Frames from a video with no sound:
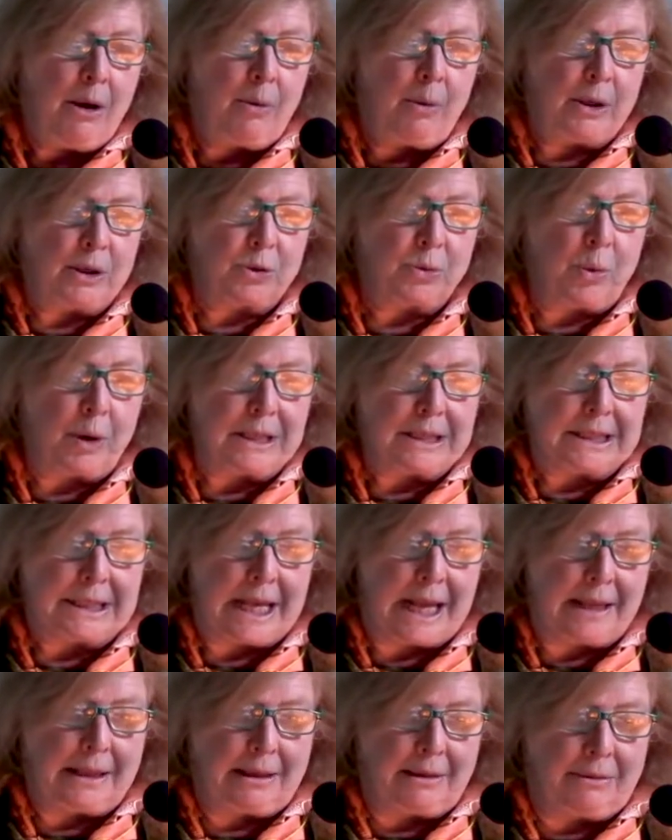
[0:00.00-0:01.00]
which was
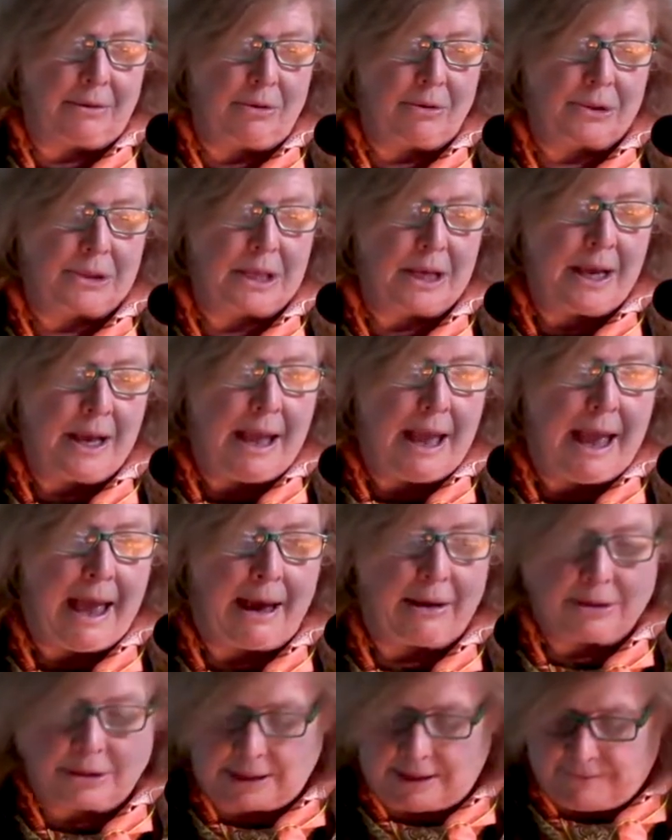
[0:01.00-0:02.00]
Talleyrand's
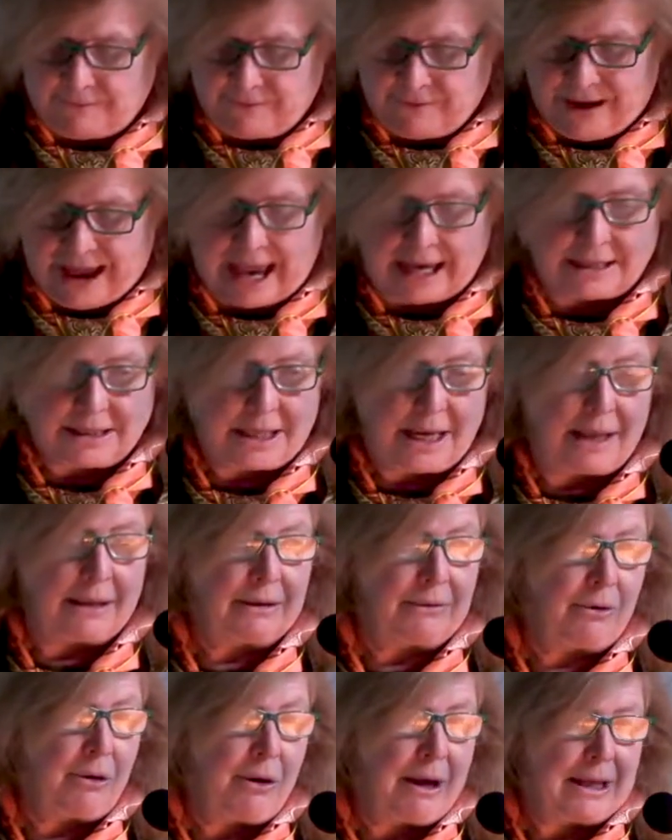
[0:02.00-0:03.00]
house. In fact,
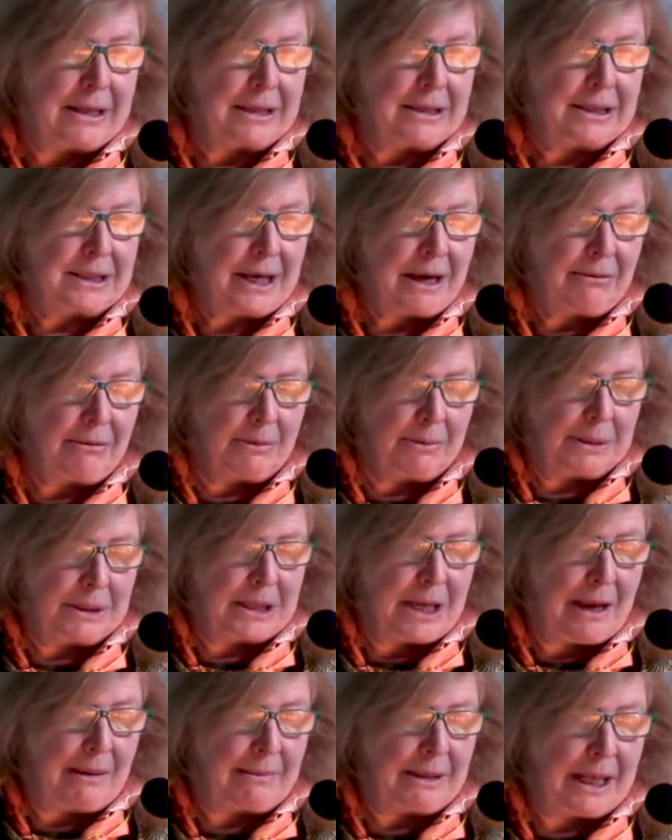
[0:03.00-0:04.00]
Talleyrand had a terrible
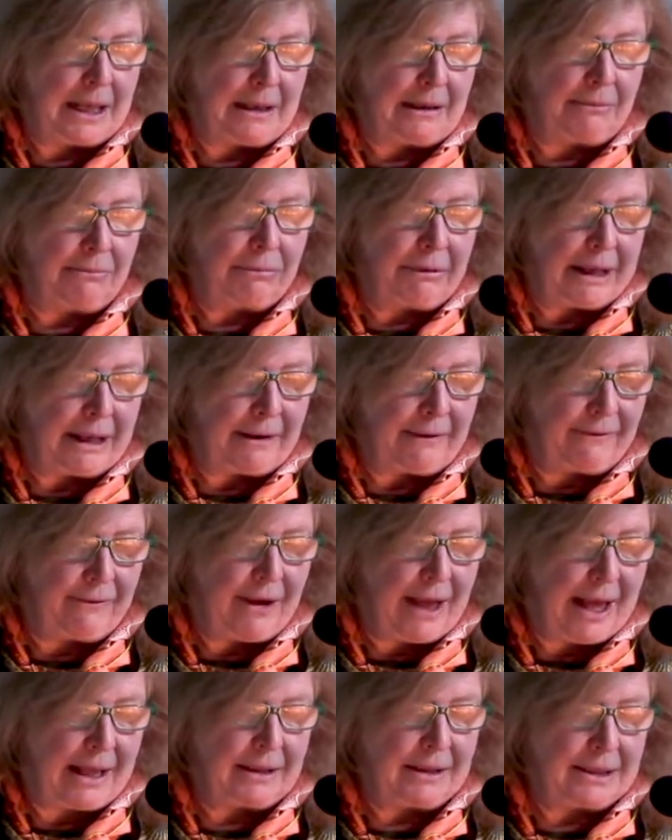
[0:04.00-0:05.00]
time getting rid of
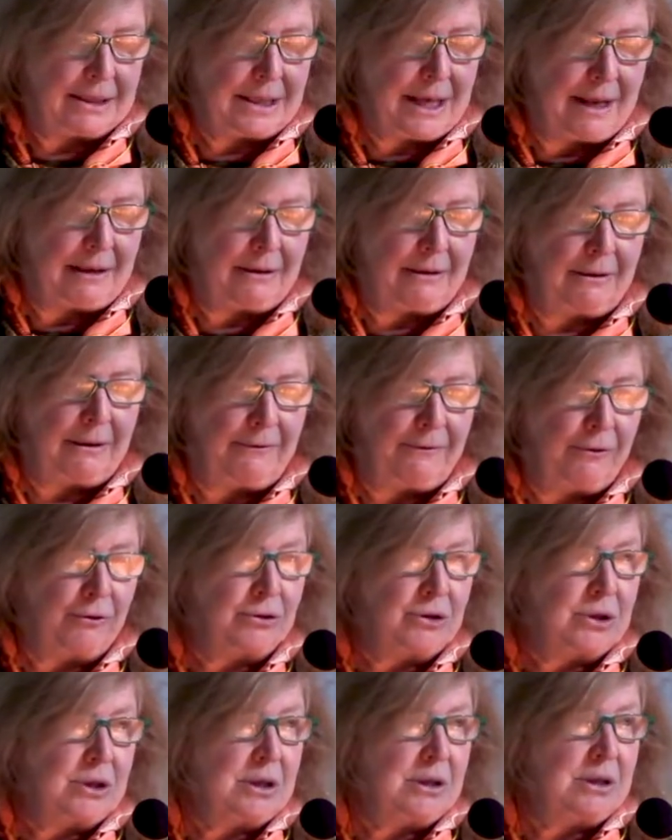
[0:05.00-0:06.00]
Alexander the
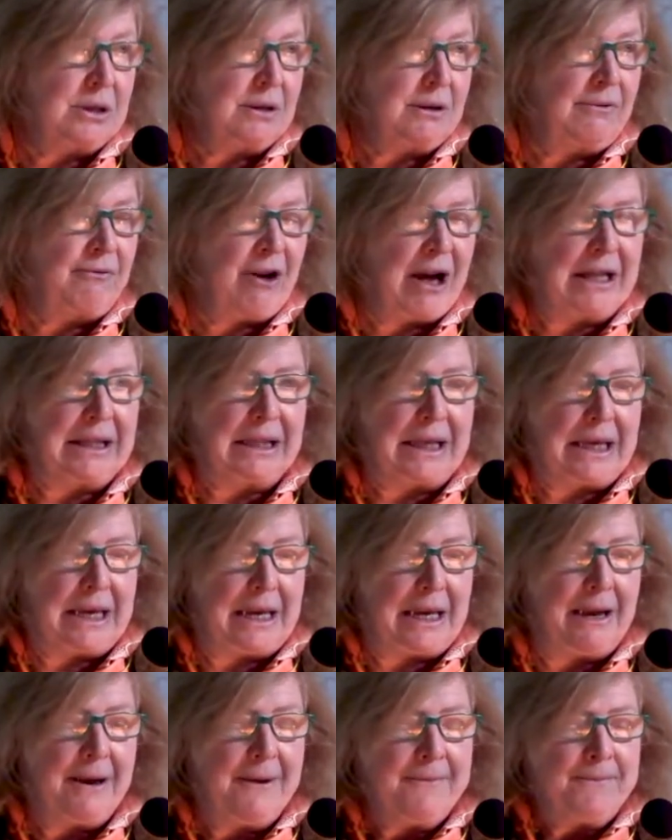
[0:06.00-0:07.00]
First until finally
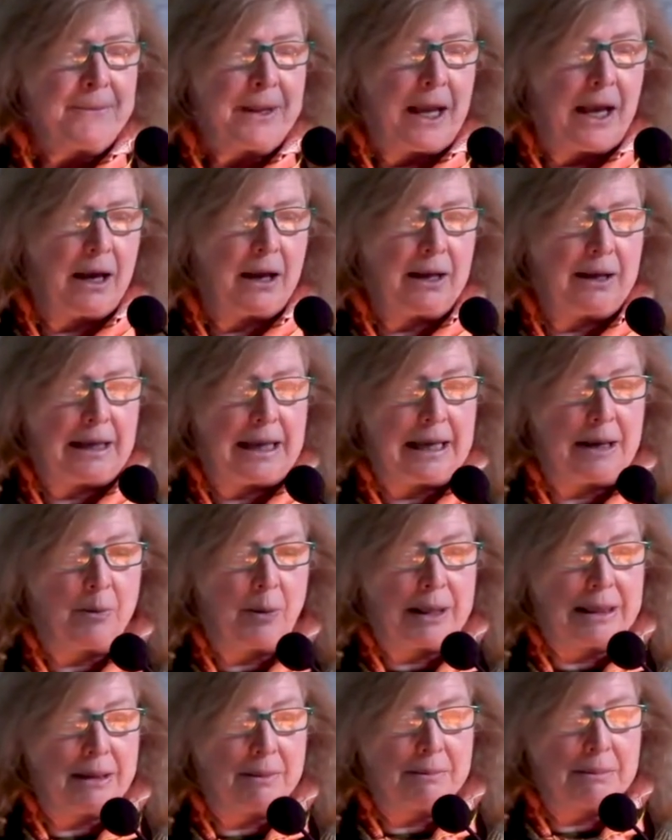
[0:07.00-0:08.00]
he, and he
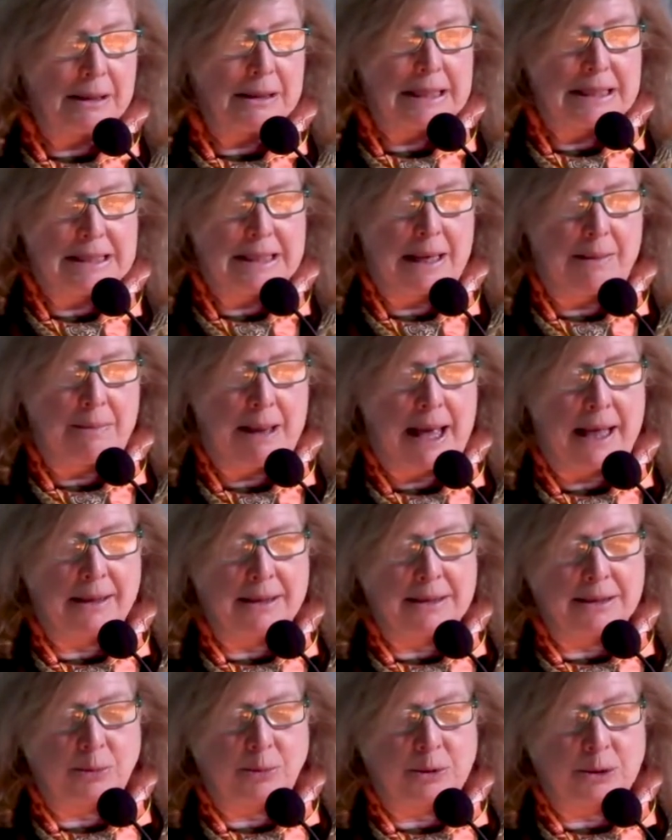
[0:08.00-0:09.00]
when the Lise
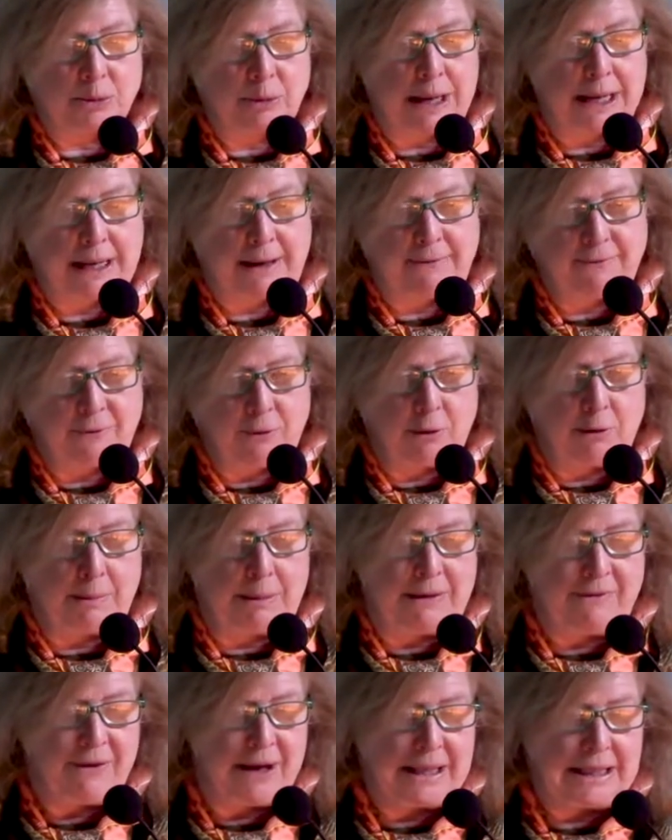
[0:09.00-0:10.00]
Palace was ready for him,
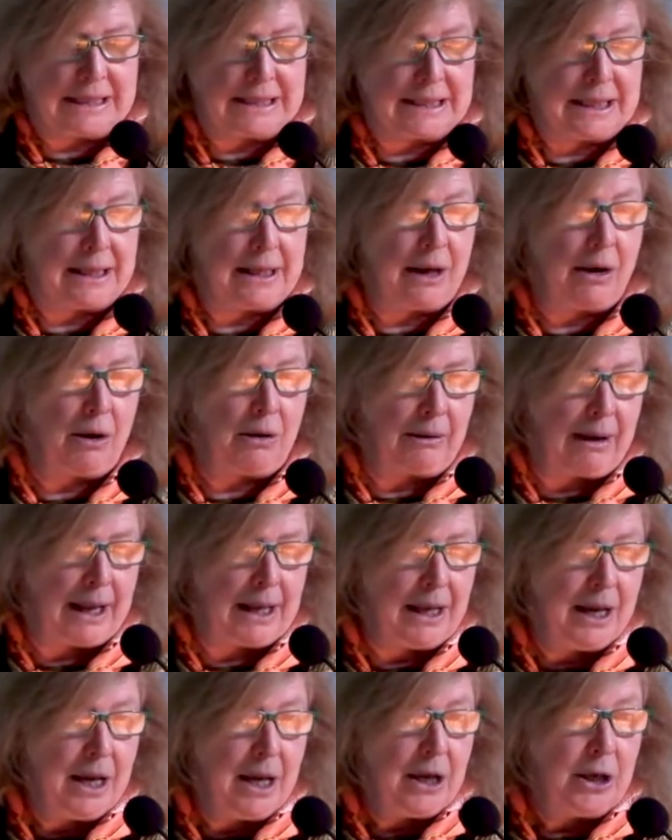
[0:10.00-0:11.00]
he finally said, "All
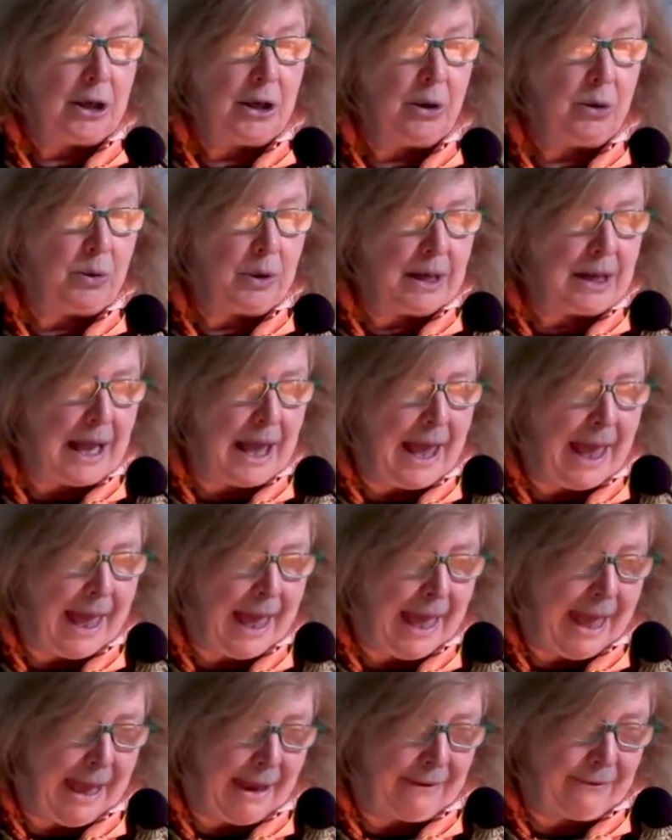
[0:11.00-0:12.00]
right, you can
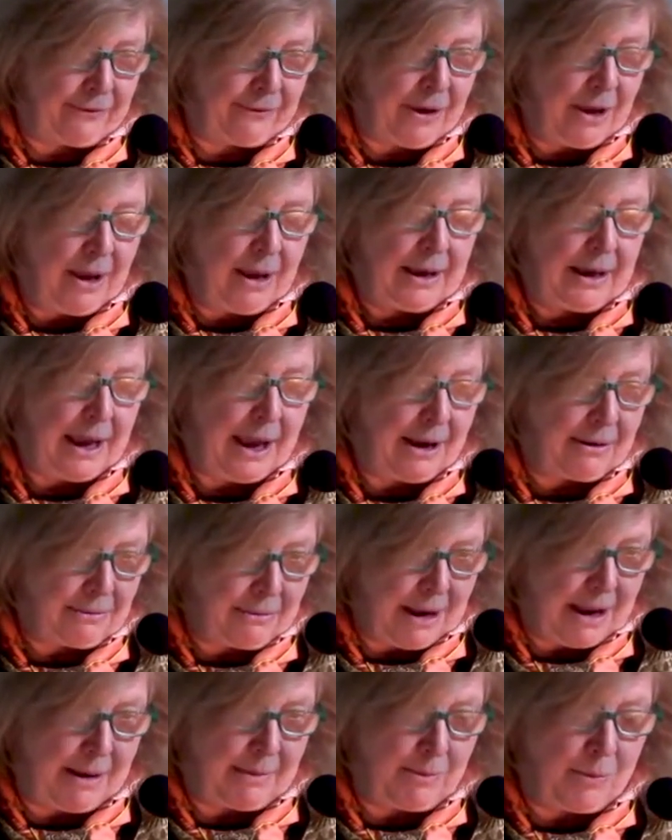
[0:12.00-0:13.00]
have
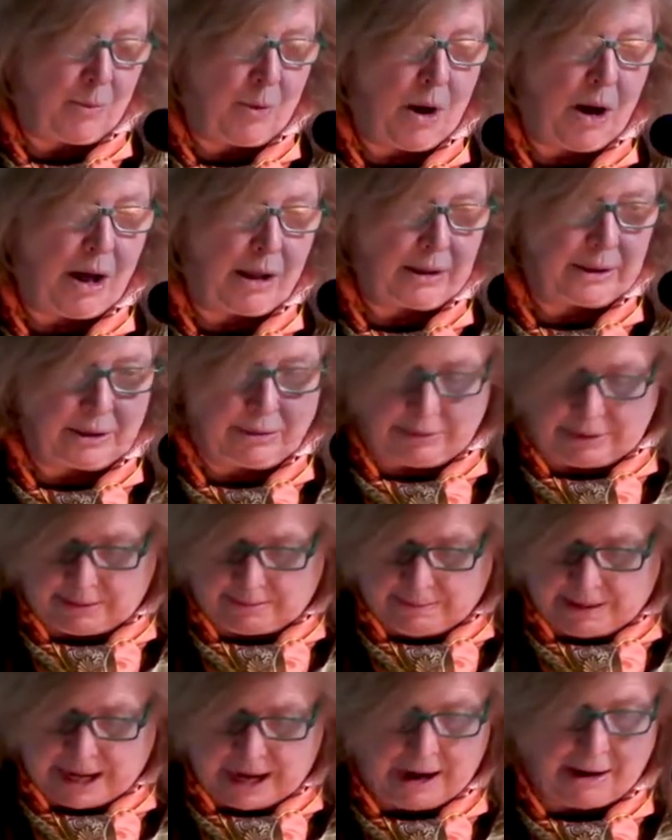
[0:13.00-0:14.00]
Carême while you're
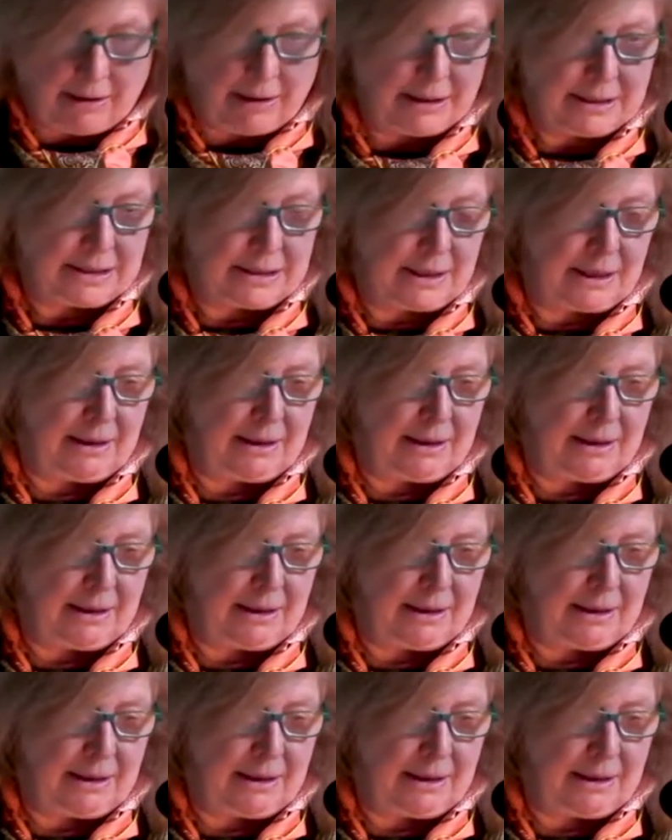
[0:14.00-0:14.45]
in Paris."